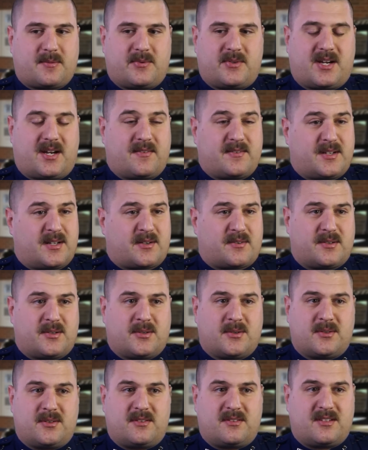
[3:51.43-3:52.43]
you're driving down the
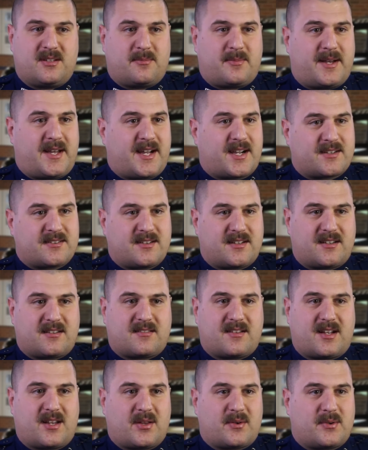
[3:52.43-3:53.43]
road, see a package on the
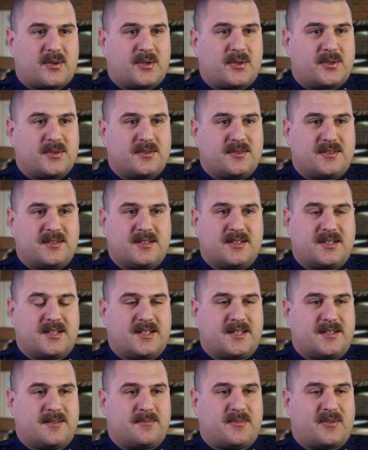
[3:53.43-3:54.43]
side of the road,
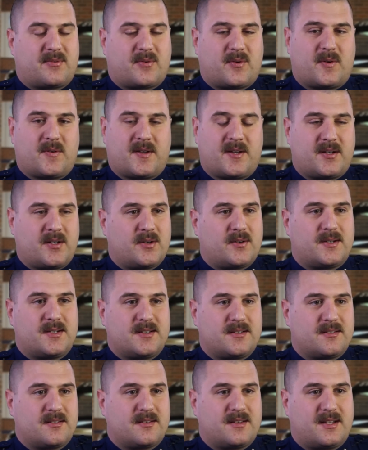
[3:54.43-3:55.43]
and before they know
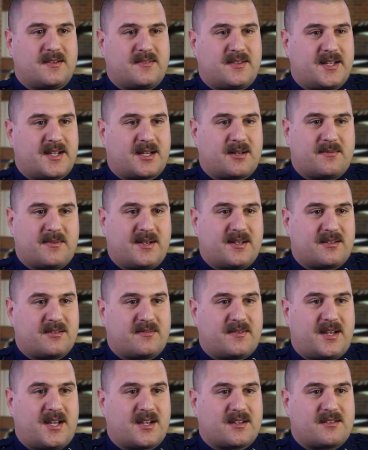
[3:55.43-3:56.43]
it, they've taken
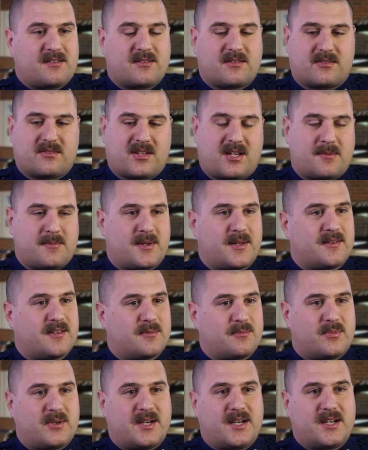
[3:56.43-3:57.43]
evasive action, they've slammed on
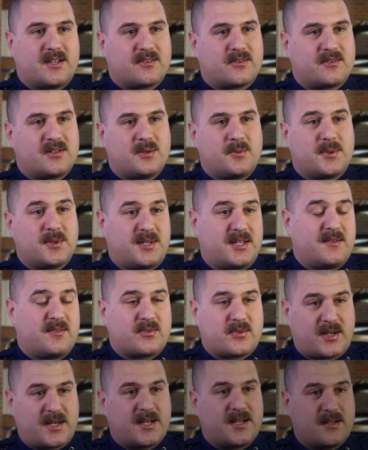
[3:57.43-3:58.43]
their brakes, or done what they've
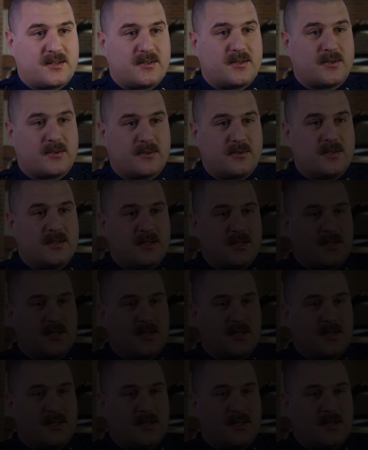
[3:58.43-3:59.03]
trained to.